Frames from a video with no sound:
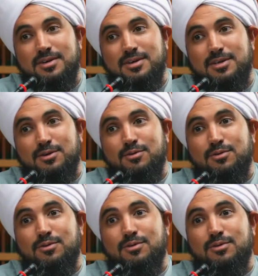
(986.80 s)

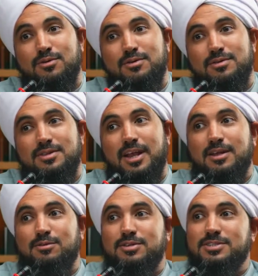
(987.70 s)
You try
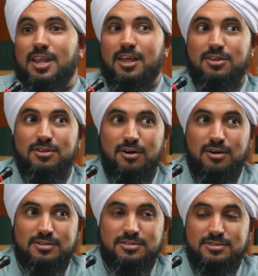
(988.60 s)
to distract the
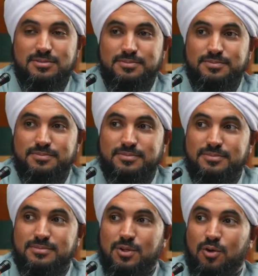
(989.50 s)
dogs.
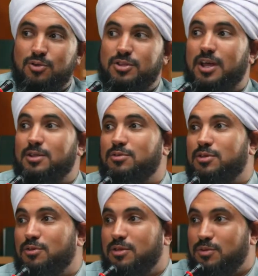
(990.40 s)
You try to
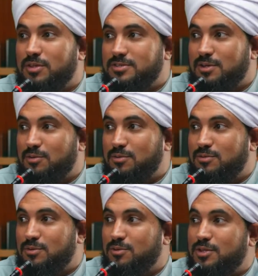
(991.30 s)
throw them with a
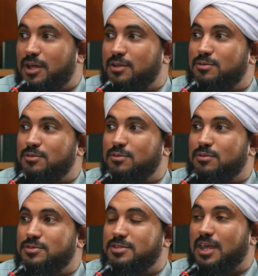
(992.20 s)
stone. You try
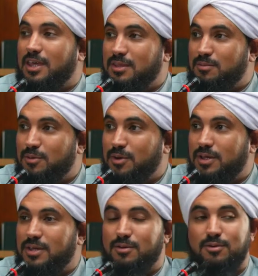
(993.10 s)
to scare them
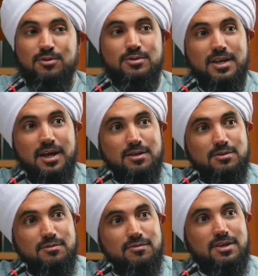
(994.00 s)
away, or you try
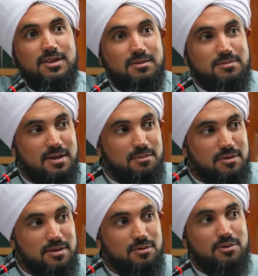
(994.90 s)
to feed them
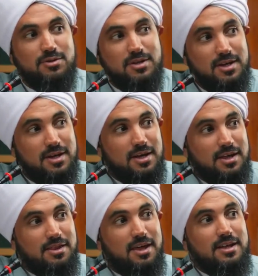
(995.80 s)
something,
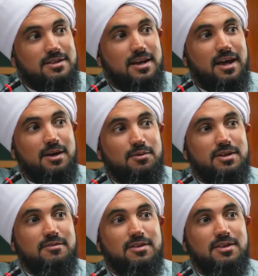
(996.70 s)
they're trying
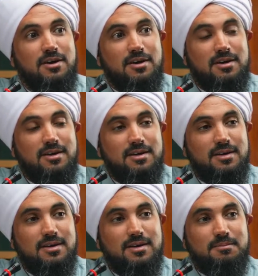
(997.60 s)
whatever they are,
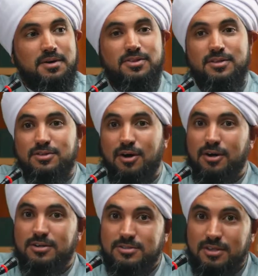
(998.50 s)
but the
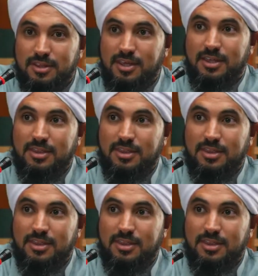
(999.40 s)
dogs are there.